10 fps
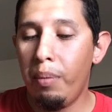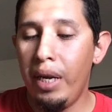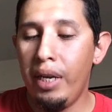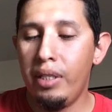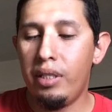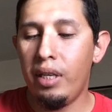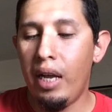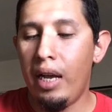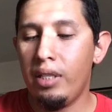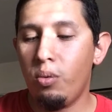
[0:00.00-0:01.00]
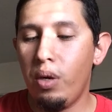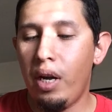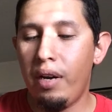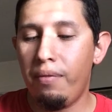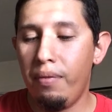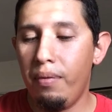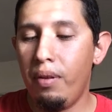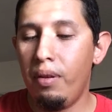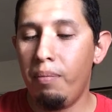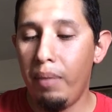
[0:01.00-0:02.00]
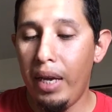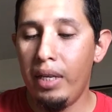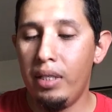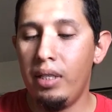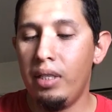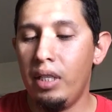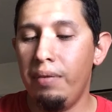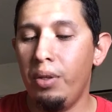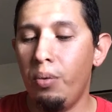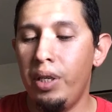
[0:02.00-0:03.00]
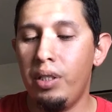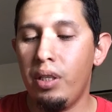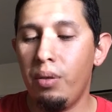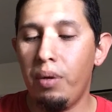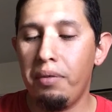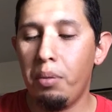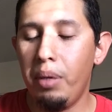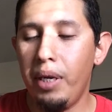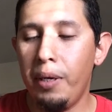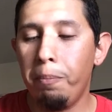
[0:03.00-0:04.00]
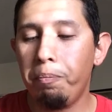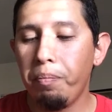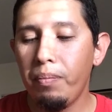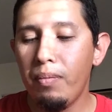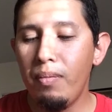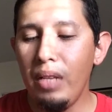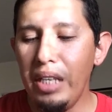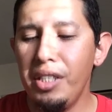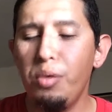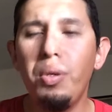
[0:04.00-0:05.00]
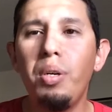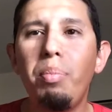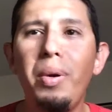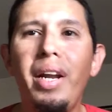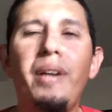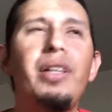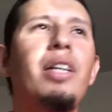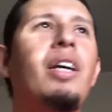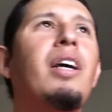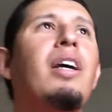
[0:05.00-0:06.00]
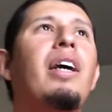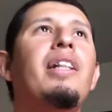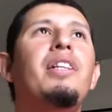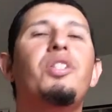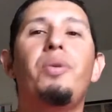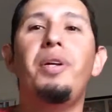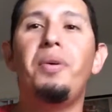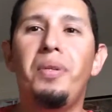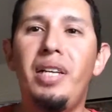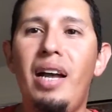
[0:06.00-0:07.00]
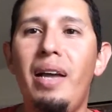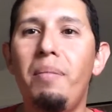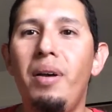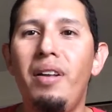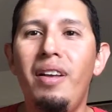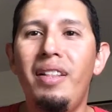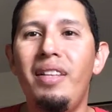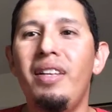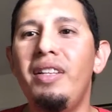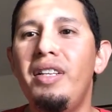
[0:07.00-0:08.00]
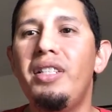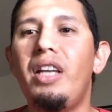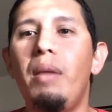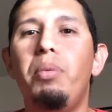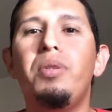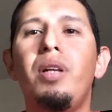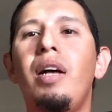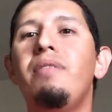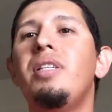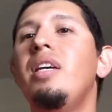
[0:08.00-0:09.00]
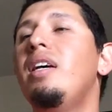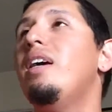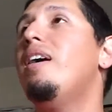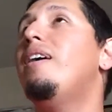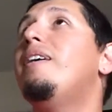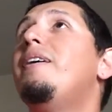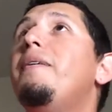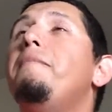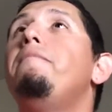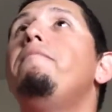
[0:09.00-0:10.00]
amazed and asked, what kind of man is this? Even the winds and the waves obey him. I just wanted to point out that in this critical time in the disciples' lives, uh,